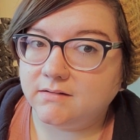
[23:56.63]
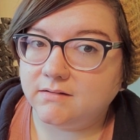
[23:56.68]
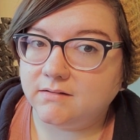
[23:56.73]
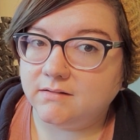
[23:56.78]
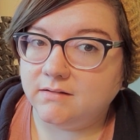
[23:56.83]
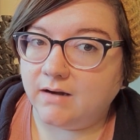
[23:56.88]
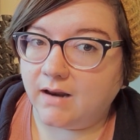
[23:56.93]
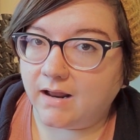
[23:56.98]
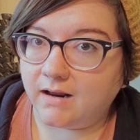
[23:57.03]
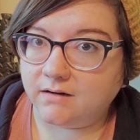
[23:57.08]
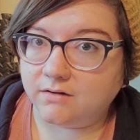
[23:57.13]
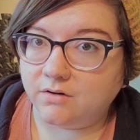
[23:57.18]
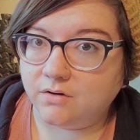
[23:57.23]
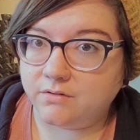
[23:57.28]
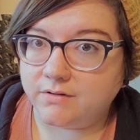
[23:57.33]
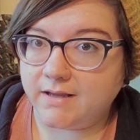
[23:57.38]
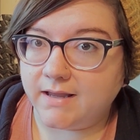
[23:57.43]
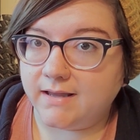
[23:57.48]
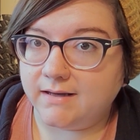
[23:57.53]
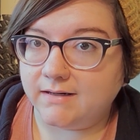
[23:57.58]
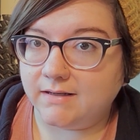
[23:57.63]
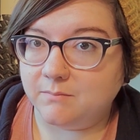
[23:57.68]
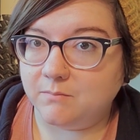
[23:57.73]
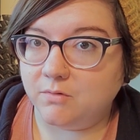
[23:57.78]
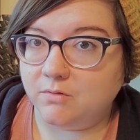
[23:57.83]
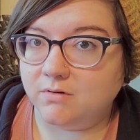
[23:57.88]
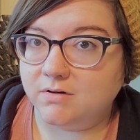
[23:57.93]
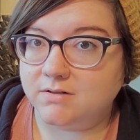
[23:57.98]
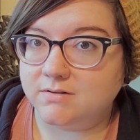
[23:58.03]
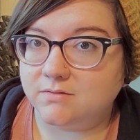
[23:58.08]
not go to any
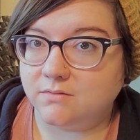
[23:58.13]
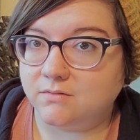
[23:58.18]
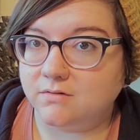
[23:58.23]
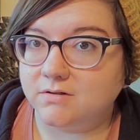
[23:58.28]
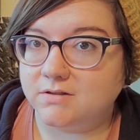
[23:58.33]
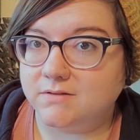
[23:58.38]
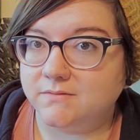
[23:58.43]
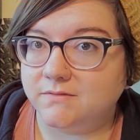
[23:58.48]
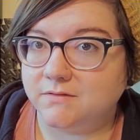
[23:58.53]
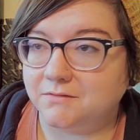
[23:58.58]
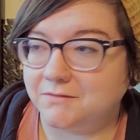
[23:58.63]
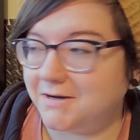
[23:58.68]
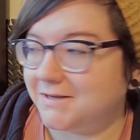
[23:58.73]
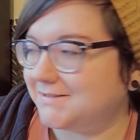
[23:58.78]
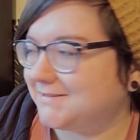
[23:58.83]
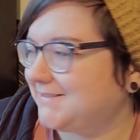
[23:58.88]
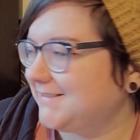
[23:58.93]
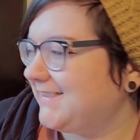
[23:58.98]
more stores for the rest